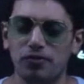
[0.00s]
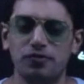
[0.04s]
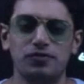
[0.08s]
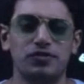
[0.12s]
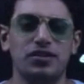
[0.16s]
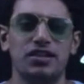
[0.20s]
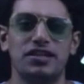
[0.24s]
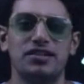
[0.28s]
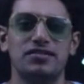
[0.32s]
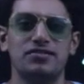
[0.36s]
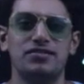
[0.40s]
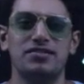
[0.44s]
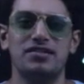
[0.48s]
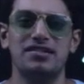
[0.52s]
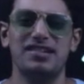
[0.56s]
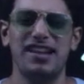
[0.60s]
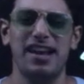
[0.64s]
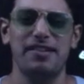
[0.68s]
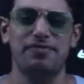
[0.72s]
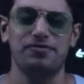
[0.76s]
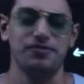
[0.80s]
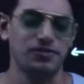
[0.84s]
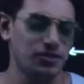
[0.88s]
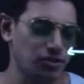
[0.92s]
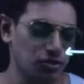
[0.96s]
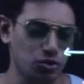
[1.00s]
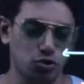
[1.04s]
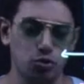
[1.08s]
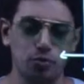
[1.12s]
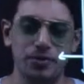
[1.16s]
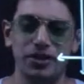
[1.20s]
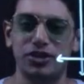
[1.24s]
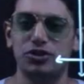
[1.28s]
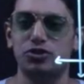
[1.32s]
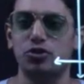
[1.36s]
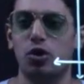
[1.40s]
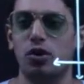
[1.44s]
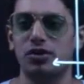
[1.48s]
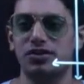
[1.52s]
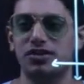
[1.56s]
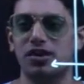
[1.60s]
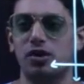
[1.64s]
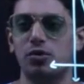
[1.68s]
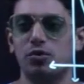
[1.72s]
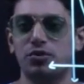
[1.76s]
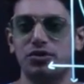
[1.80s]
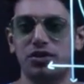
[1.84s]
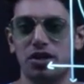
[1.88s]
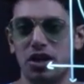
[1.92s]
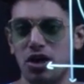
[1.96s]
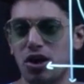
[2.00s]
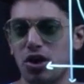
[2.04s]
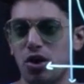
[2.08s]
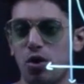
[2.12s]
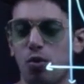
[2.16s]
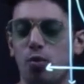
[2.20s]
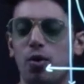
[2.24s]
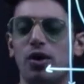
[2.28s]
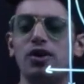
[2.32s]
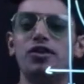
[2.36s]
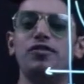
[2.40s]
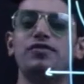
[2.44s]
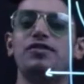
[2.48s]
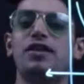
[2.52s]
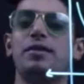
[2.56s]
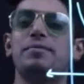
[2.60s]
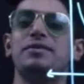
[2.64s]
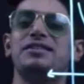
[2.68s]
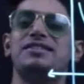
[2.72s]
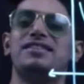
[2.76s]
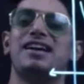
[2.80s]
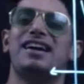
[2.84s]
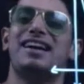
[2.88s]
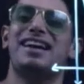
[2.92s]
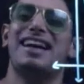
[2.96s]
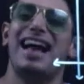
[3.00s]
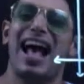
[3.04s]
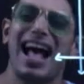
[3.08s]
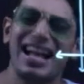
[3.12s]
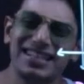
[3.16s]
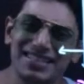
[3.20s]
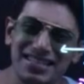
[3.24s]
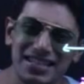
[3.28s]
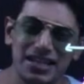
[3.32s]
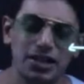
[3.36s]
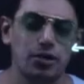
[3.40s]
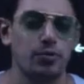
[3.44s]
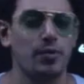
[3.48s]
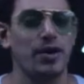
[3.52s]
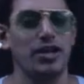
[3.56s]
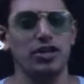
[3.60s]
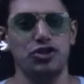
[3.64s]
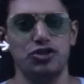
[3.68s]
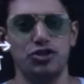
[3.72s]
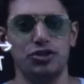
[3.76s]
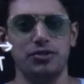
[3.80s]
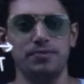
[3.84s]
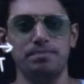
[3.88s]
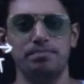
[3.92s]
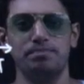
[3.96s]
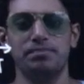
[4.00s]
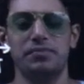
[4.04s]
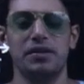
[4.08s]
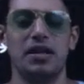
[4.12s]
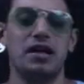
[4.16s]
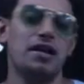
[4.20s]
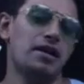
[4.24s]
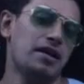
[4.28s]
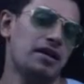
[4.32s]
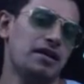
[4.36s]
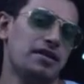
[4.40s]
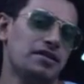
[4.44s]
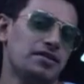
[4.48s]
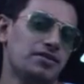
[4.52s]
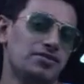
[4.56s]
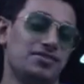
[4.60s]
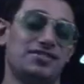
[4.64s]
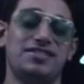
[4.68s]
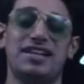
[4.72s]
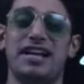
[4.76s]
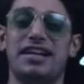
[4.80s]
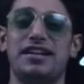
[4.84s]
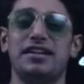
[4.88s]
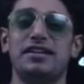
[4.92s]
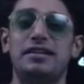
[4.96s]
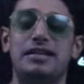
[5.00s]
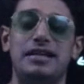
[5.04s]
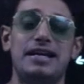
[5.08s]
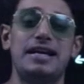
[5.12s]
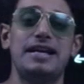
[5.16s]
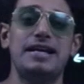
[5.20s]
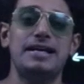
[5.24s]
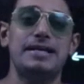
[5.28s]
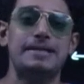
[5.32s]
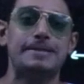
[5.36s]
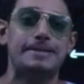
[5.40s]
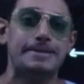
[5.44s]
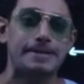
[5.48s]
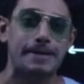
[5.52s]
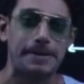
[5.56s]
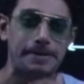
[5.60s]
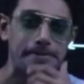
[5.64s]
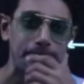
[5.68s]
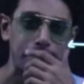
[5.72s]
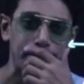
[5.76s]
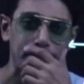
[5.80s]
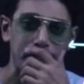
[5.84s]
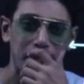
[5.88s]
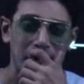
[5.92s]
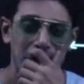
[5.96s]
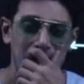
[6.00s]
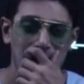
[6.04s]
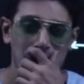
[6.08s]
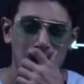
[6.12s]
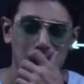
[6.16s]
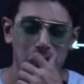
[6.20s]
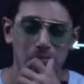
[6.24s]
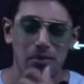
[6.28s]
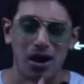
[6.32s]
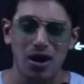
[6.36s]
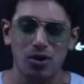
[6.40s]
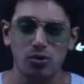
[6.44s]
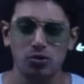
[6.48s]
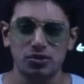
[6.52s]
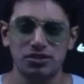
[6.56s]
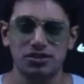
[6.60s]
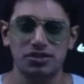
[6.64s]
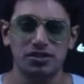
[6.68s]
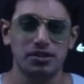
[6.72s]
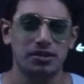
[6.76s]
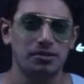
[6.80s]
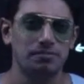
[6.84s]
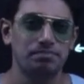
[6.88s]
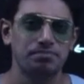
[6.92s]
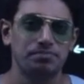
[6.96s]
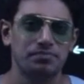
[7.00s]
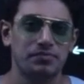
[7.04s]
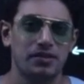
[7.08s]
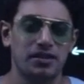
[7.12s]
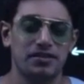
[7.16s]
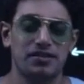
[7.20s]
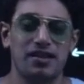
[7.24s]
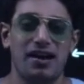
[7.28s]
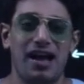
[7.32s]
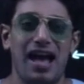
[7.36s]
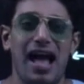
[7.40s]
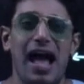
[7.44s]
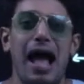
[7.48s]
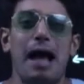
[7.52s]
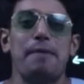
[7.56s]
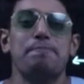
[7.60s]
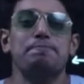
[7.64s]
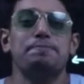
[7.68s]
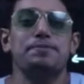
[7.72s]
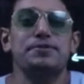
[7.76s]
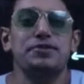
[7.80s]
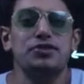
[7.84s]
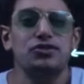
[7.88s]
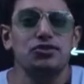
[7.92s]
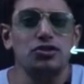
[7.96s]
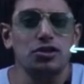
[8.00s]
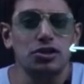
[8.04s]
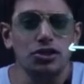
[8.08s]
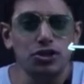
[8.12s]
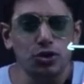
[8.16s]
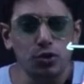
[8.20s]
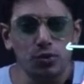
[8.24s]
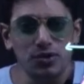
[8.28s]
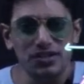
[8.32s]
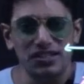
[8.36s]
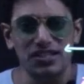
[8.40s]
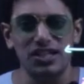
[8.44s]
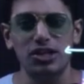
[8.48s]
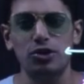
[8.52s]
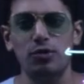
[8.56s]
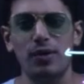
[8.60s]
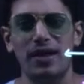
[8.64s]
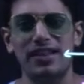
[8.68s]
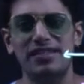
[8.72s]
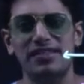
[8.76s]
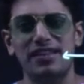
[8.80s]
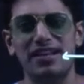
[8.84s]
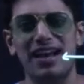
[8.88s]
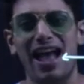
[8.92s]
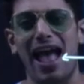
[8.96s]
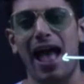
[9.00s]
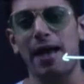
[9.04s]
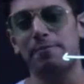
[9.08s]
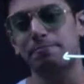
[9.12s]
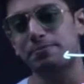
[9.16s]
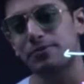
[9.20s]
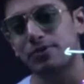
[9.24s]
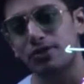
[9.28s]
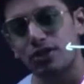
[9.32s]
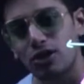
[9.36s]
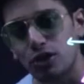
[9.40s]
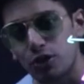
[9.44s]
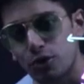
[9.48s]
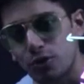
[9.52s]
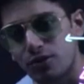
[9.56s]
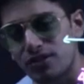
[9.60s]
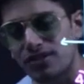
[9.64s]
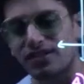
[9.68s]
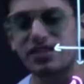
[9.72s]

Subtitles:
of things left to be taught out. One of them is the gas equation. Second is about the absolute zero and the absolute